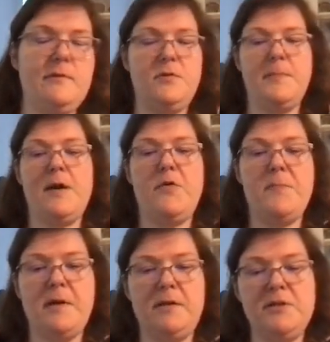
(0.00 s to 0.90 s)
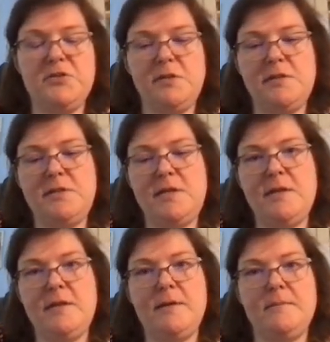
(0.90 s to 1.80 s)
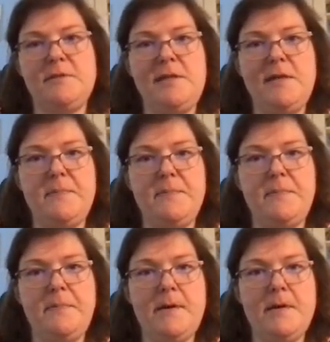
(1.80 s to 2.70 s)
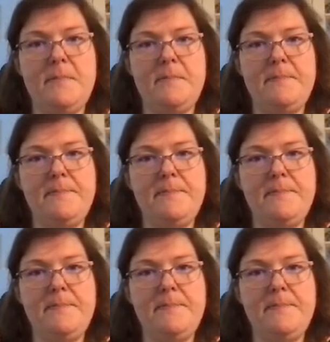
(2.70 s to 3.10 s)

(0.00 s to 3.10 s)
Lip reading: buying with my link. So let's say TipPub